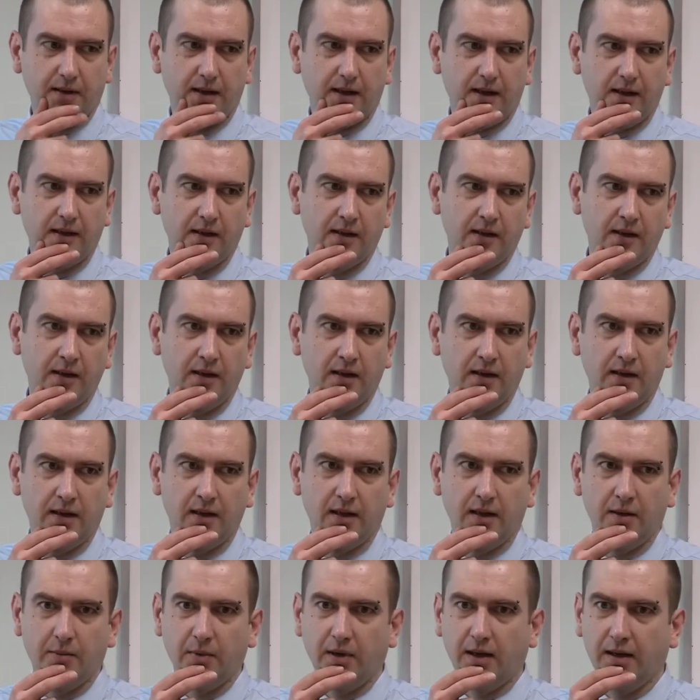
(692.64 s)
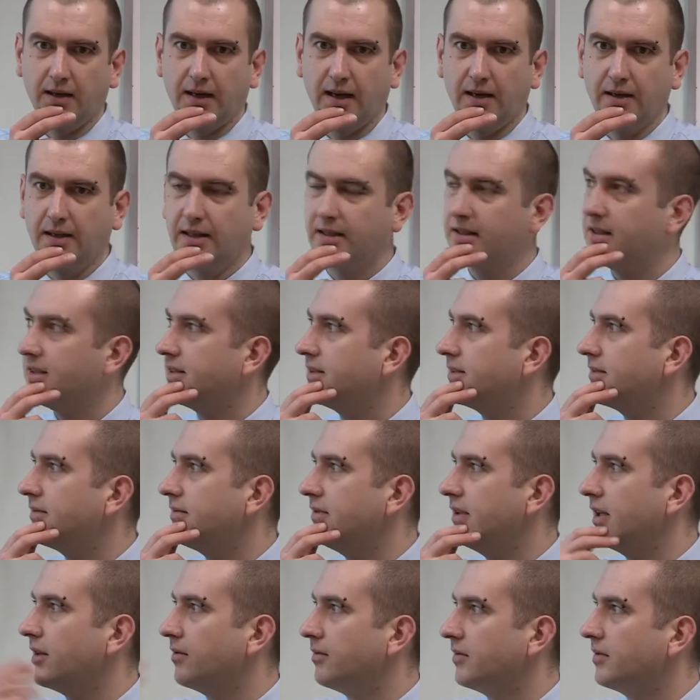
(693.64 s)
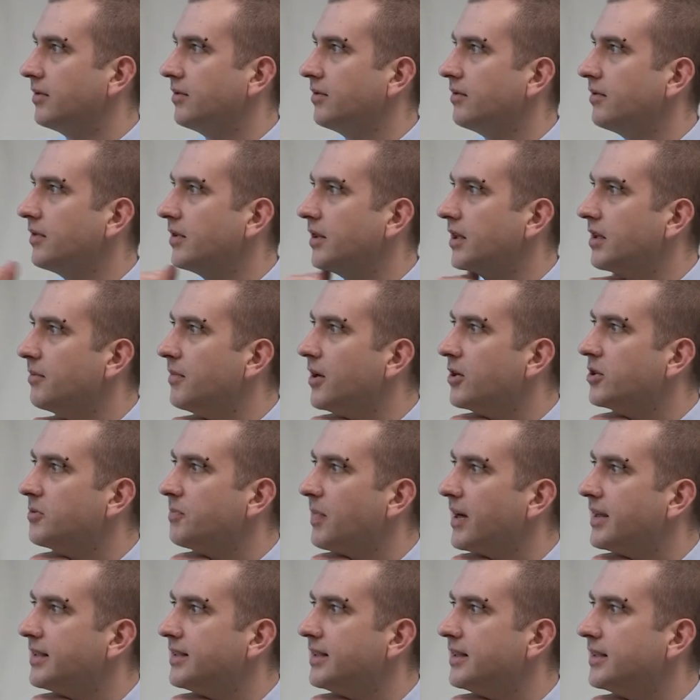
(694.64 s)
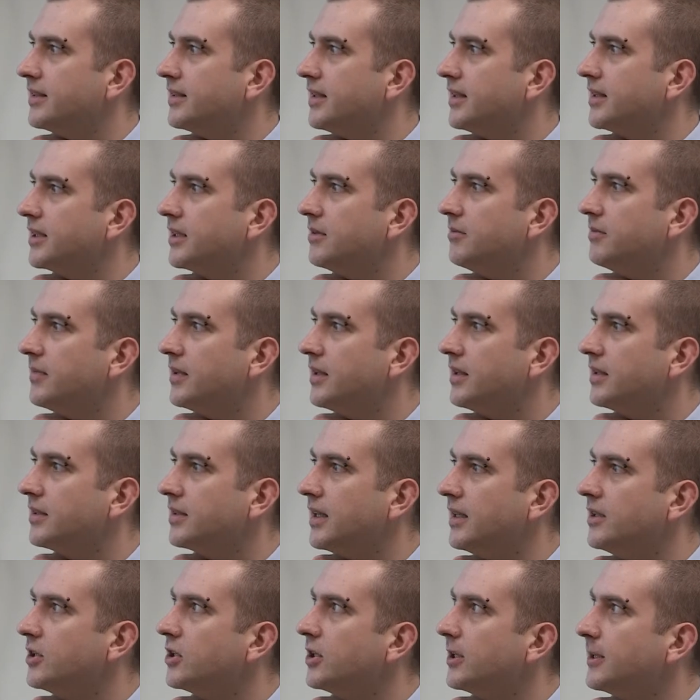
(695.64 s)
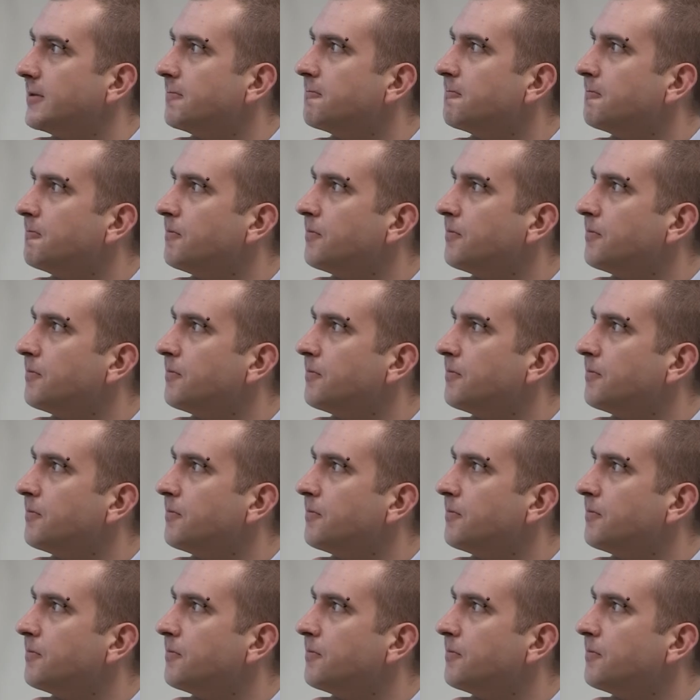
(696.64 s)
there, but again, this is the most basic system essentially.